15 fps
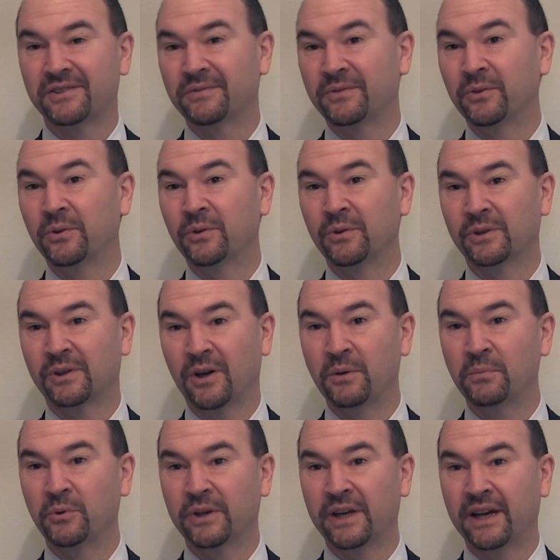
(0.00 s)
for
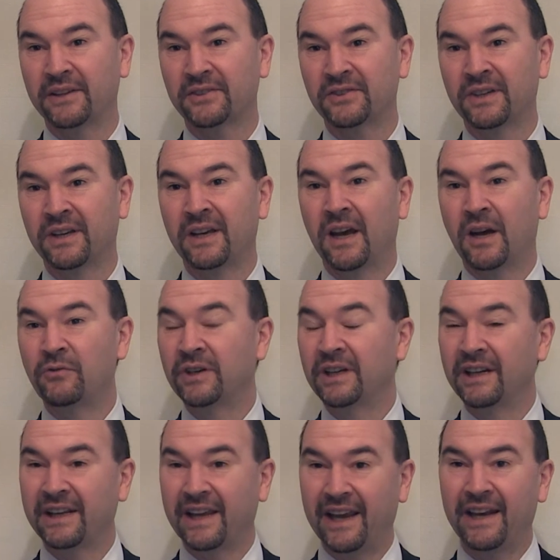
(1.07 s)
global gas are
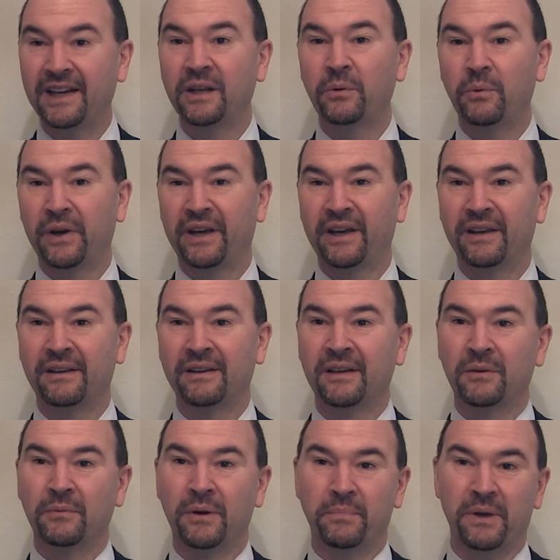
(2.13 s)
really anywhere
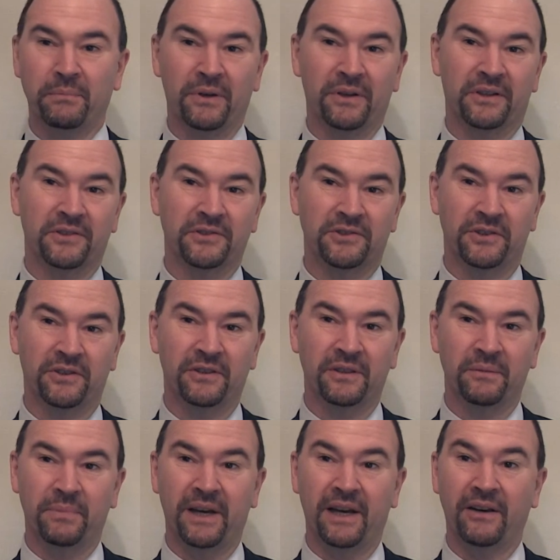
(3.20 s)
where people are concerned
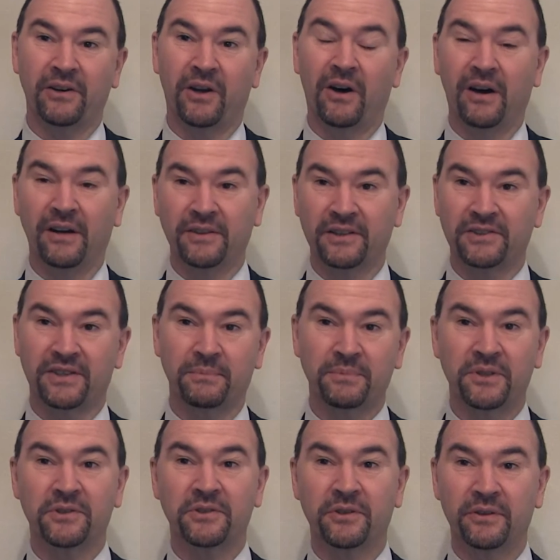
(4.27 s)
about either
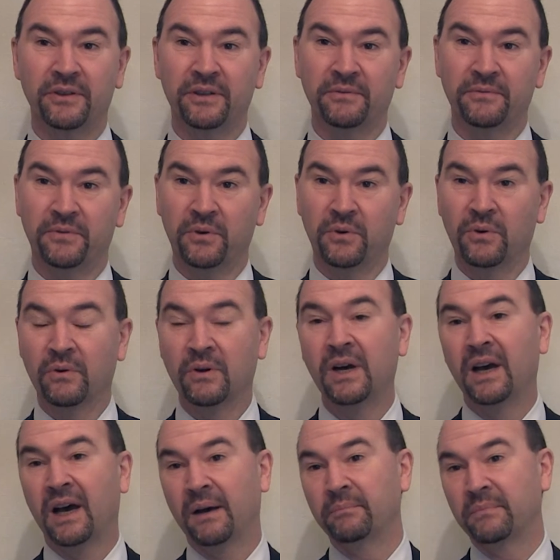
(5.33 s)
substituting for
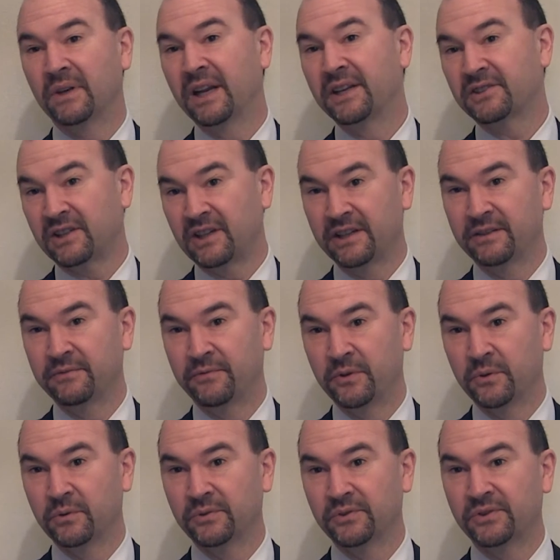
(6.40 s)
less clean
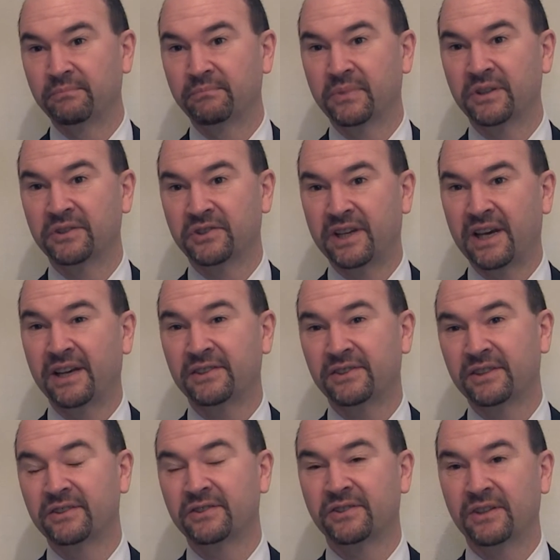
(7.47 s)
fuels, because gas
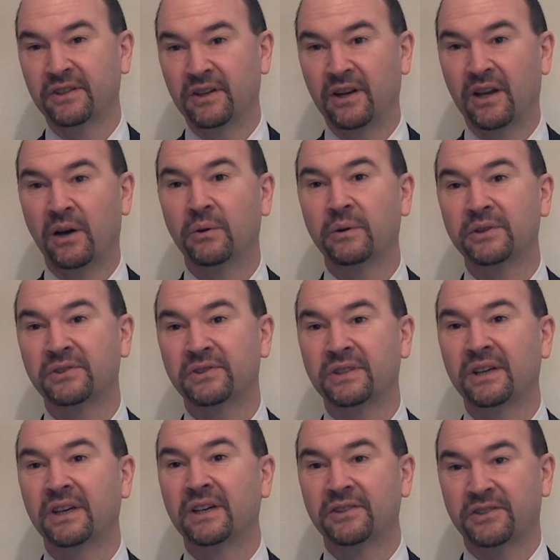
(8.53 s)
is the lowest
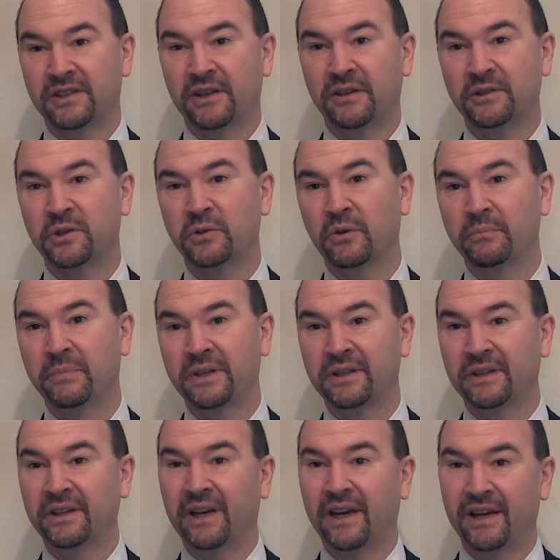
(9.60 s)
CO2
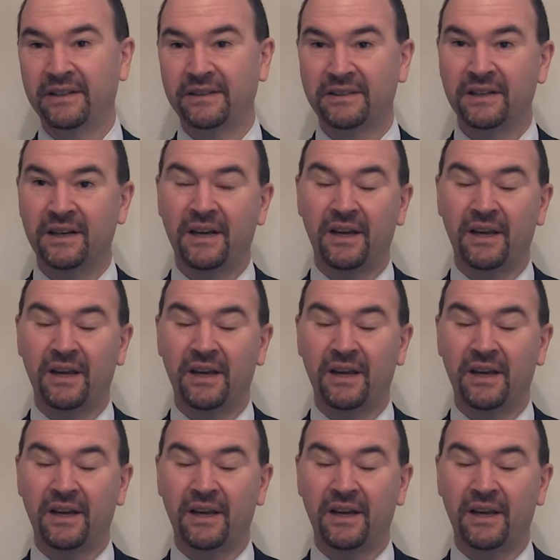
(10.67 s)
emitting and